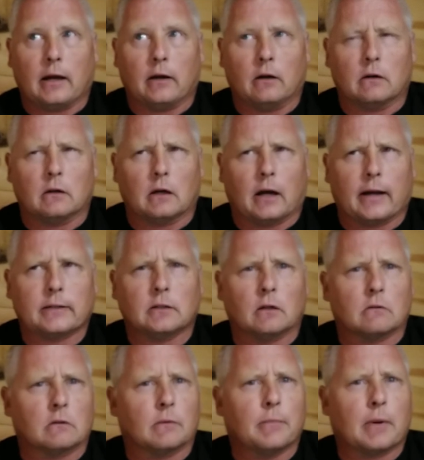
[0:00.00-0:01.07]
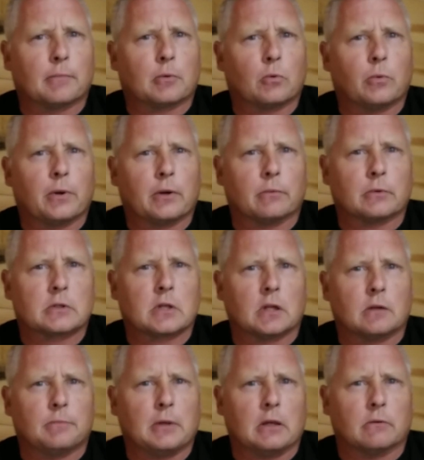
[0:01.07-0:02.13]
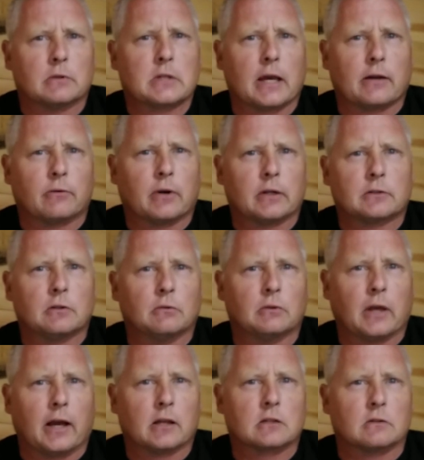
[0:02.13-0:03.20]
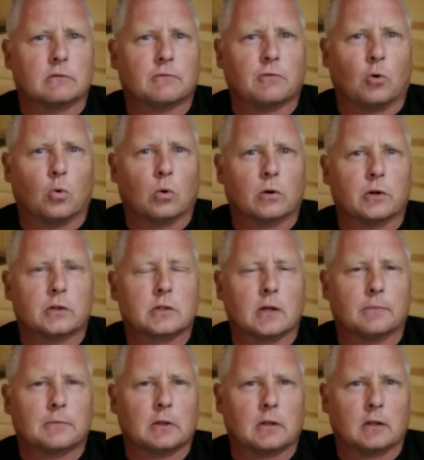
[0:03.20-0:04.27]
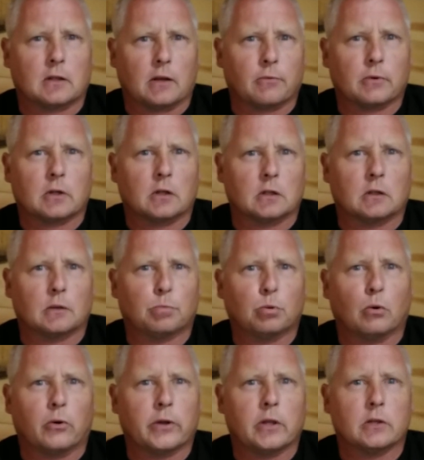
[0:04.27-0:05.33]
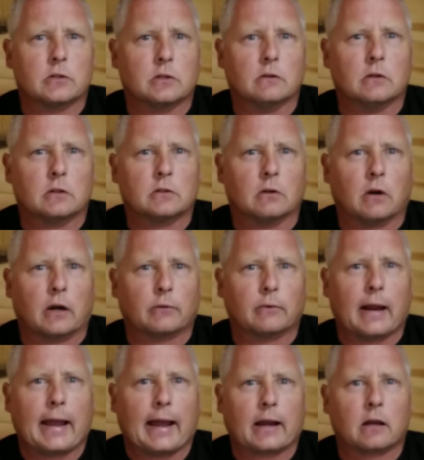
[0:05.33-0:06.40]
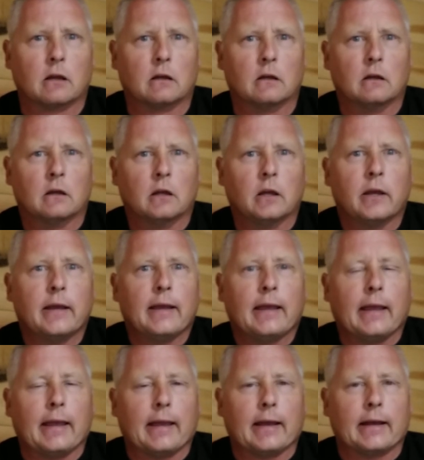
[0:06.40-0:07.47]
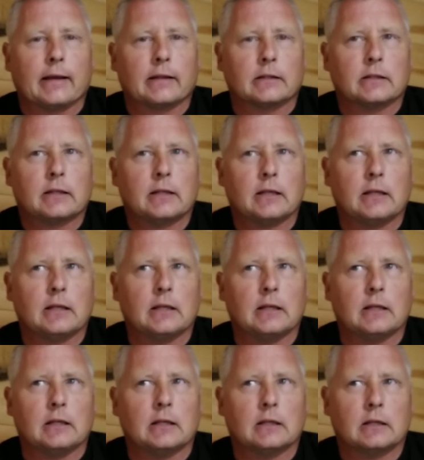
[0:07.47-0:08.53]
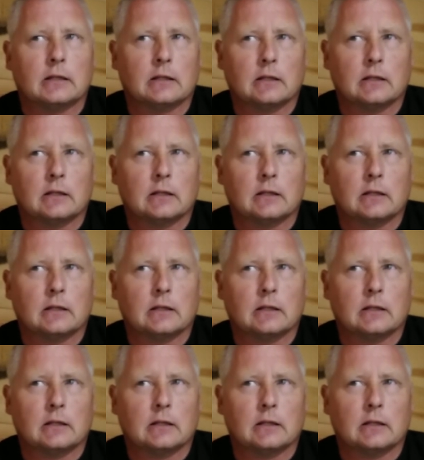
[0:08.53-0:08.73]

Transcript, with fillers: Uh, I don't remember when it was going to be. Was that around 2004 or something that they were going to deploy his unit to Iraq? And he